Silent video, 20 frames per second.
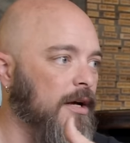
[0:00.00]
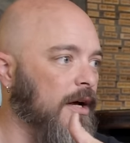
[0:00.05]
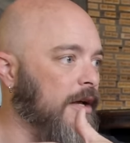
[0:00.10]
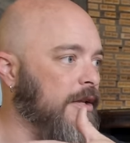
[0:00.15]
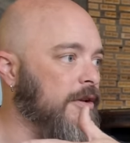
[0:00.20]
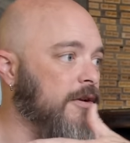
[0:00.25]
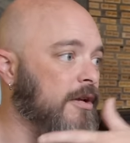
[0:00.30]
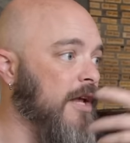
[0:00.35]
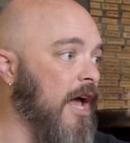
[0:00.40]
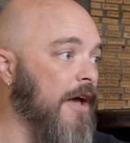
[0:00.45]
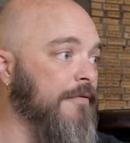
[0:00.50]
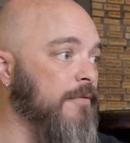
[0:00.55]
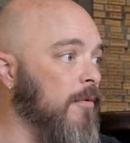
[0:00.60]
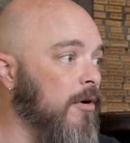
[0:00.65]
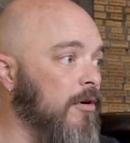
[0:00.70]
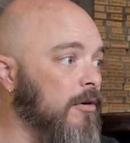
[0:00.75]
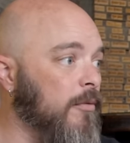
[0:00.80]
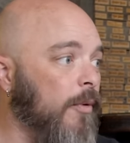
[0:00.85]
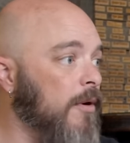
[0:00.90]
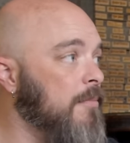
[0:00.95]
uh, you can have them
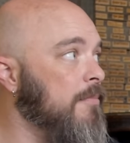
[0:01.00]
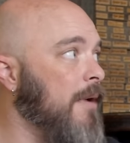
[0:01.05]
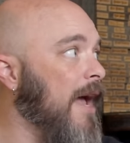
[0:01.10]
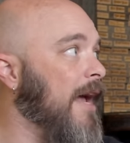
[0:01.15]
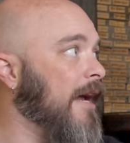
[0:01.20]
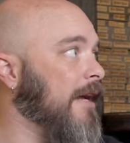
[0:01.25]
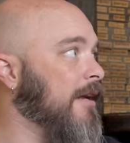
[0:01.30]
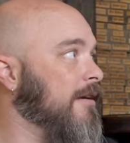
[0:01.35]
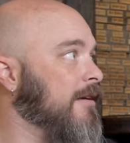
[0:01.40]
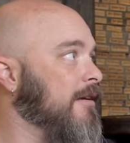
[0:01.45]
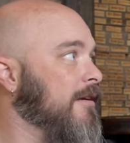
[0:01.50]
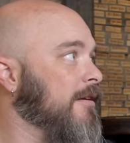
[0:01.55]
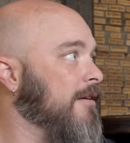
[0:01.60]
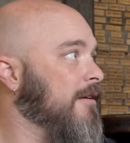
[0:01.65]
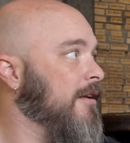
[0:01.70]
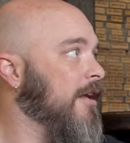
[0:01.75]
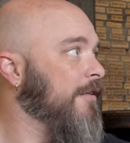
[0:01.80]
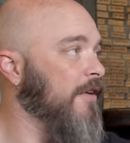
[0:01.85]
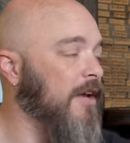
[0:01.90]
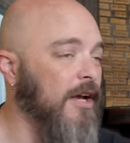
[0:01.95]
all in one bag
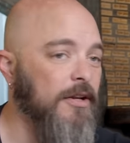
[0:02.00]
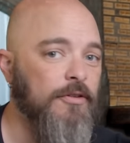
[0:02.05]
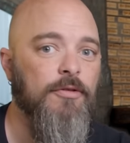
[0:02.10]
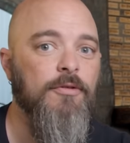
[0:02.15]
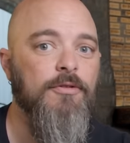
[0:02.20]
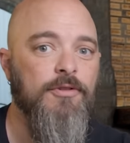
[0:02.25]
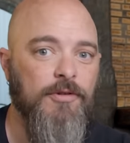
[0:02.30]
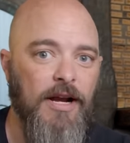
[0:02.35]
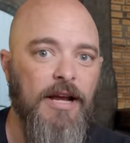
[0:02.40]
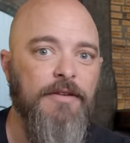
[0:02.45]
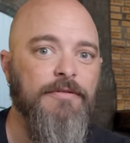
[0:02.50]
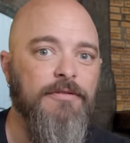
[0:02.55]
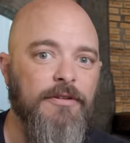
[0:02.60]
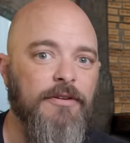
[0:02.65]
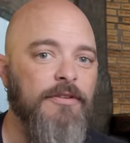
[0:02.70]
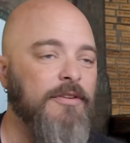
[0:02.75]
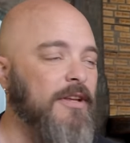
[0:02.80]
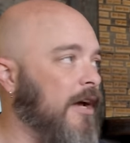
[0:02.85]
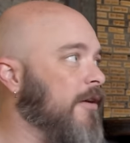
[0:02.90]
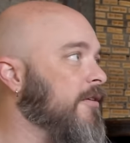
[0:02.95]
if you got two
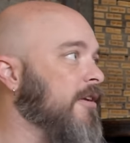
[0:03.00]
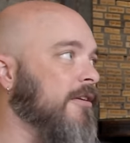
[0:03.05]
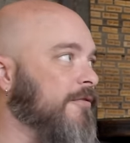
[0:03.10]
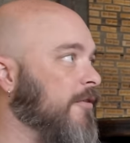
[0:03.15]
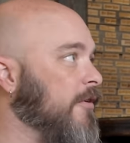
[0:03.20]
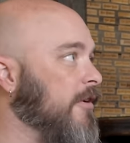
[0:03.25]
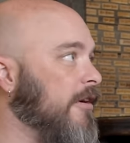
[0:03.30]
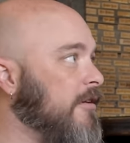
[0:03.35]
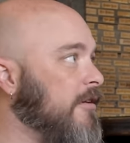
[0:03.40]
travelers accounting for